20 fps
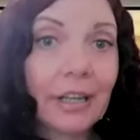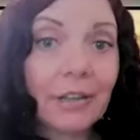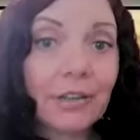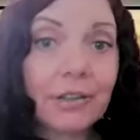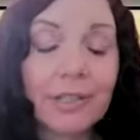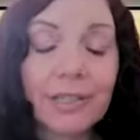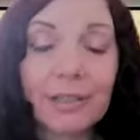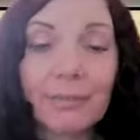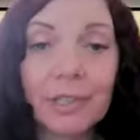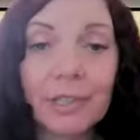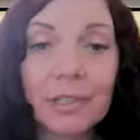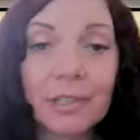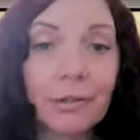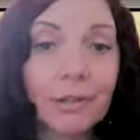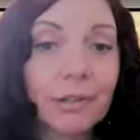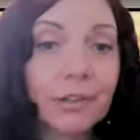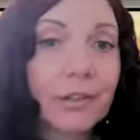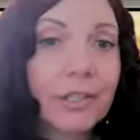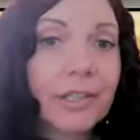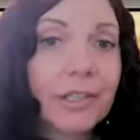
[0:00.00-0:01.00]
any other sleep
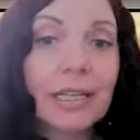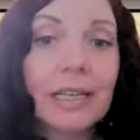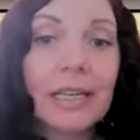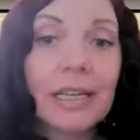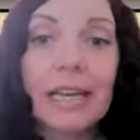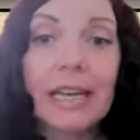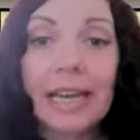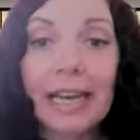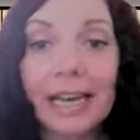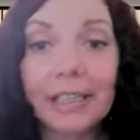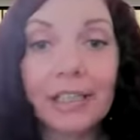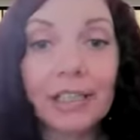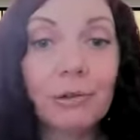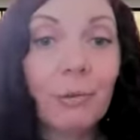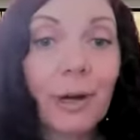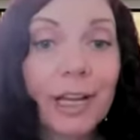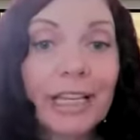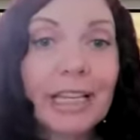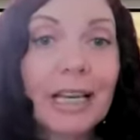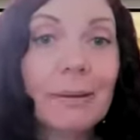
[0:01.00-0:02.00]
disorders, and
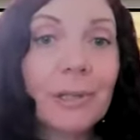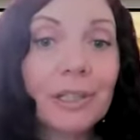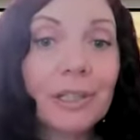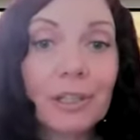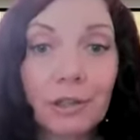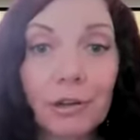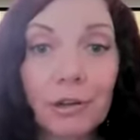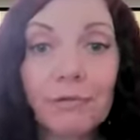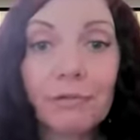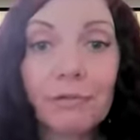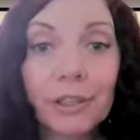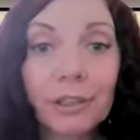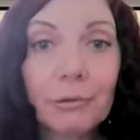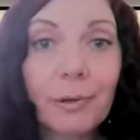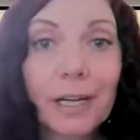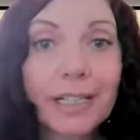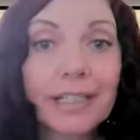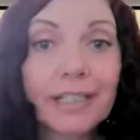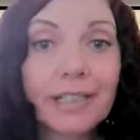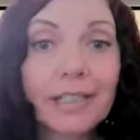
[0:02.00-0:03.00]
you wake up and you don't
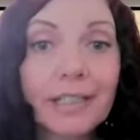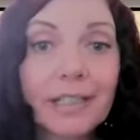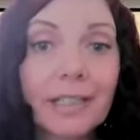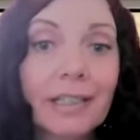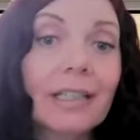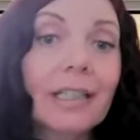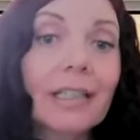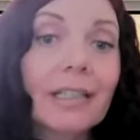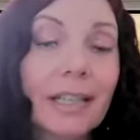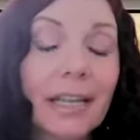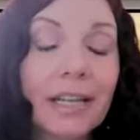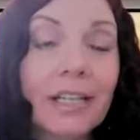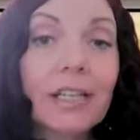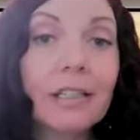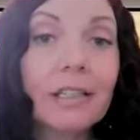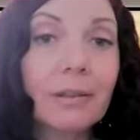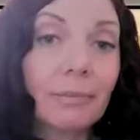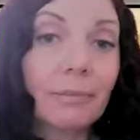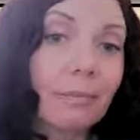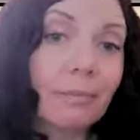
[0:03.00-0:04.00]
feel rested,
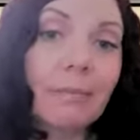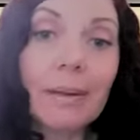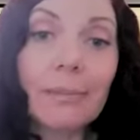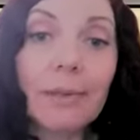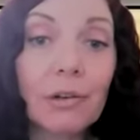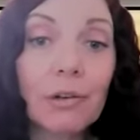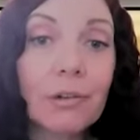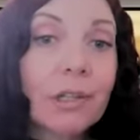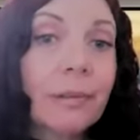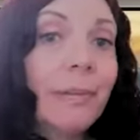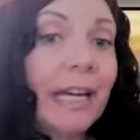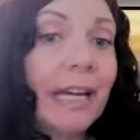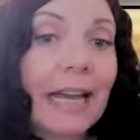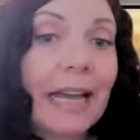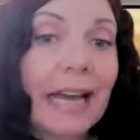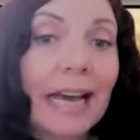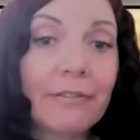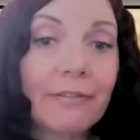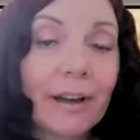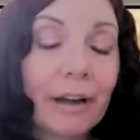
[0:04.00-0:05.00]
then maybe go to
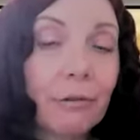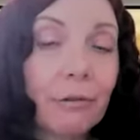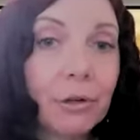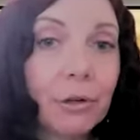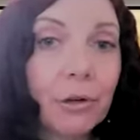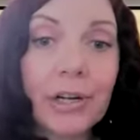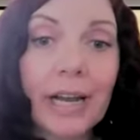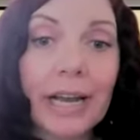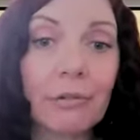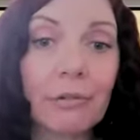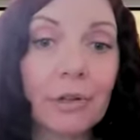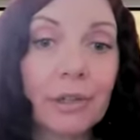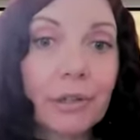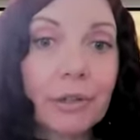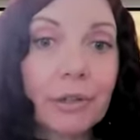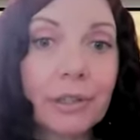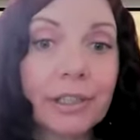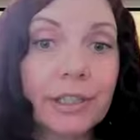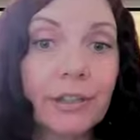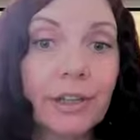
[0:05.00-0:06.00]
bed a half hour or an hour
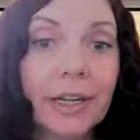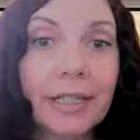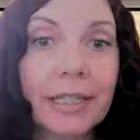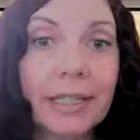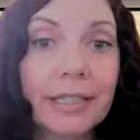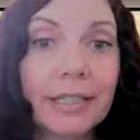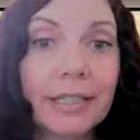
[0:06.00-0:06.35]
earlier at